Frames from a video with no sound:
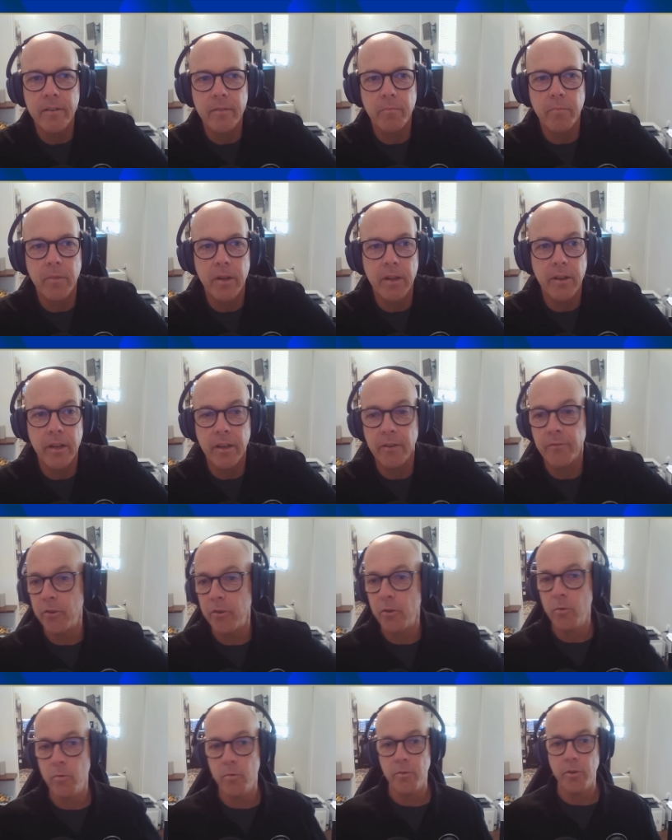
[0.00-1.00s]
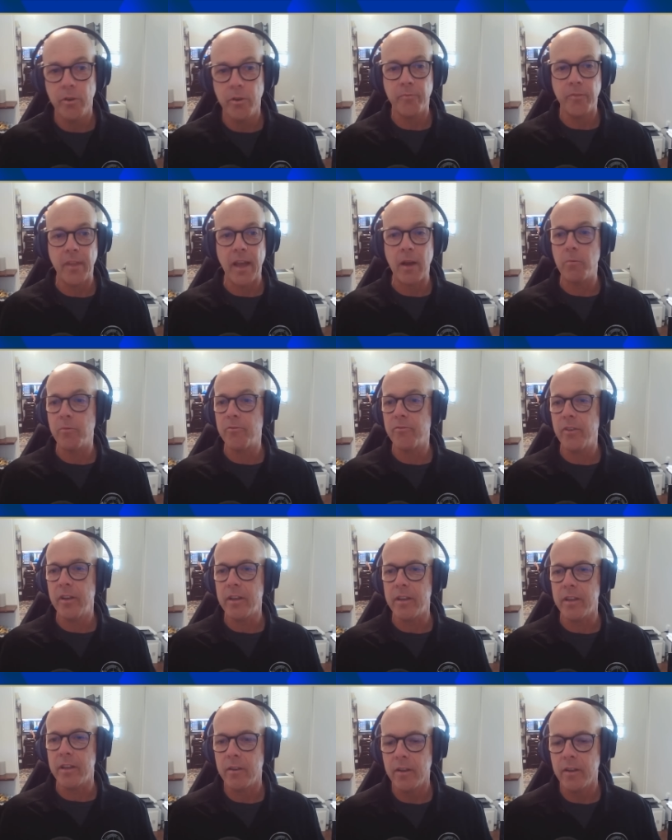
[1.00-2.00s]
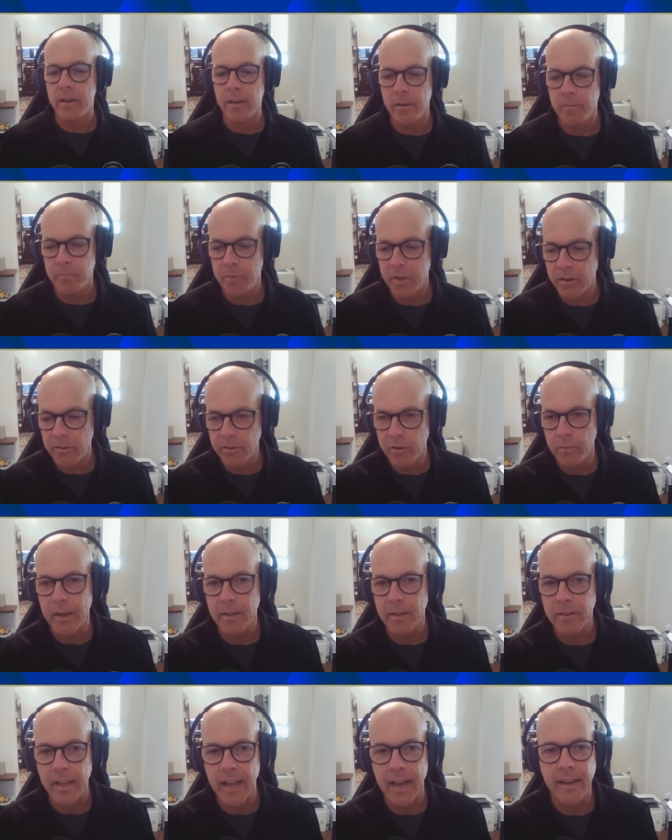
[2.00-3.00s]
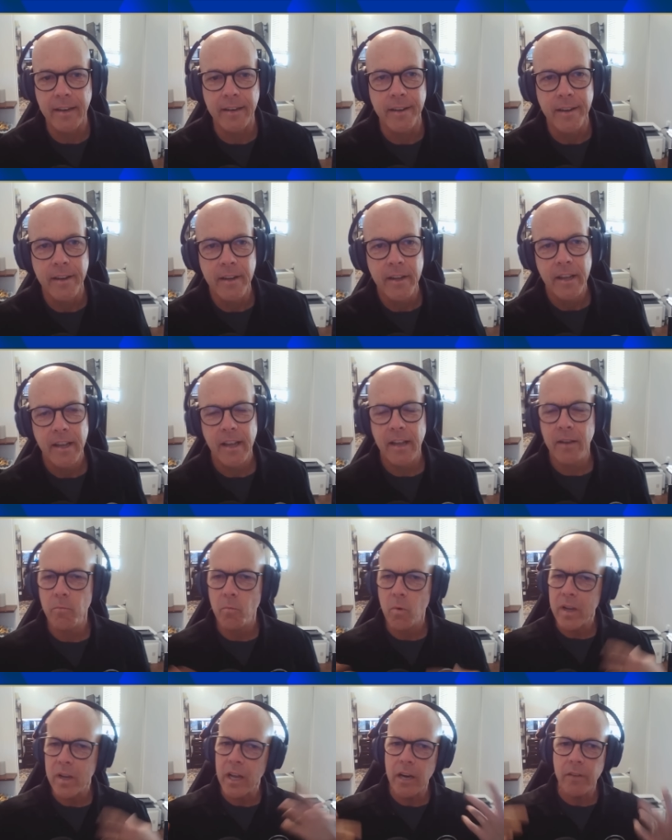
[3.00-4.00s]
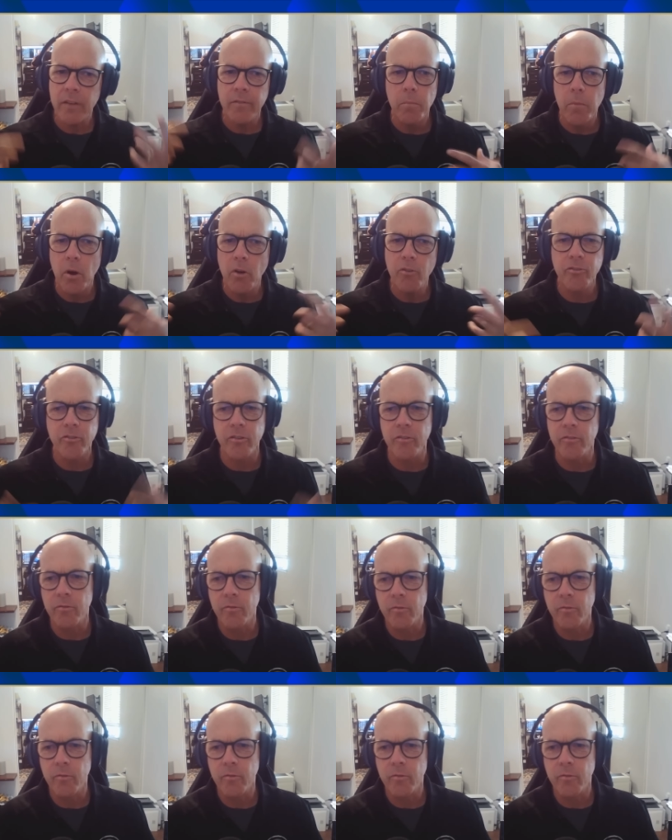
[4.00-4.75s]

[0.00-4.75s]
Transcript: if that was it. Tell us about that, and what kind of emotions